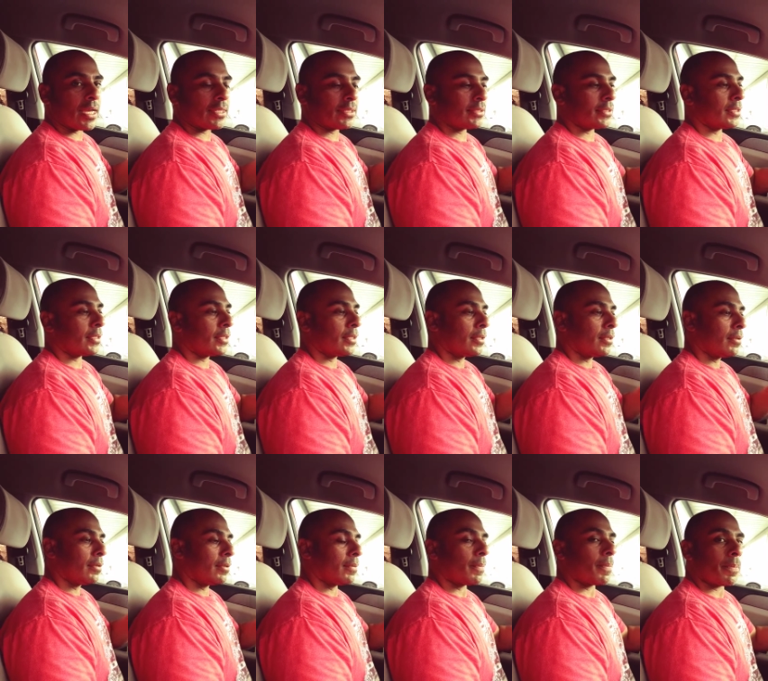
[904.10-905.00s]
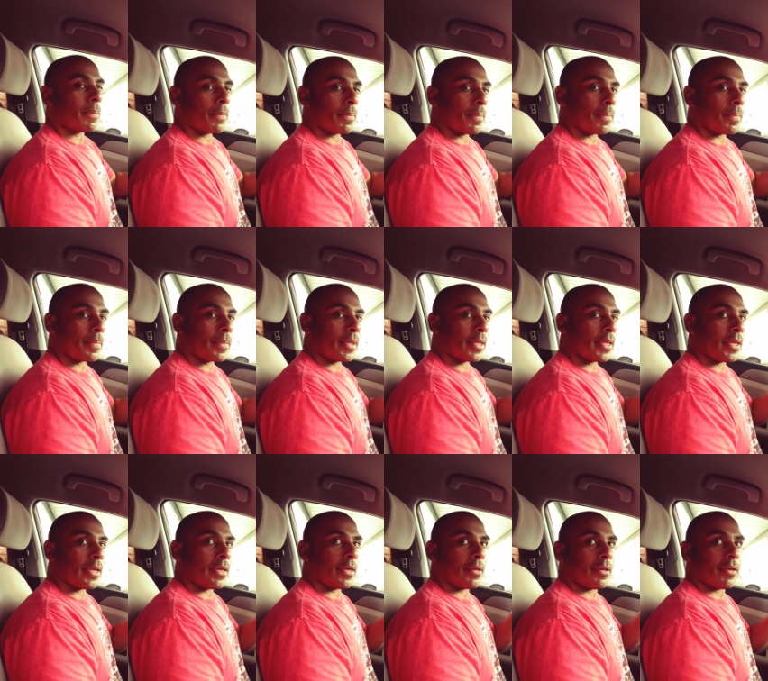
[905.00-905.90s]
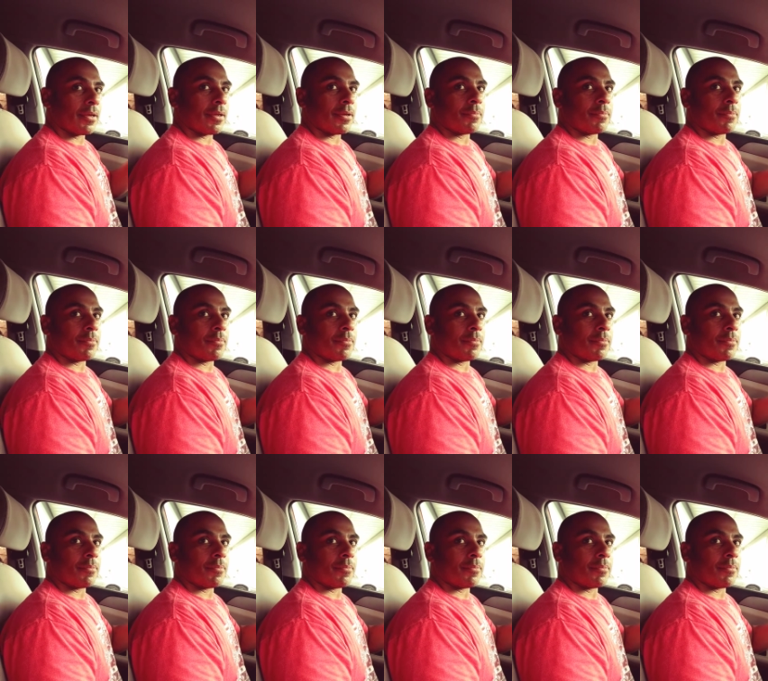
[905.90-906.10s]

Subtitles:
have the mysterious voice going on right now.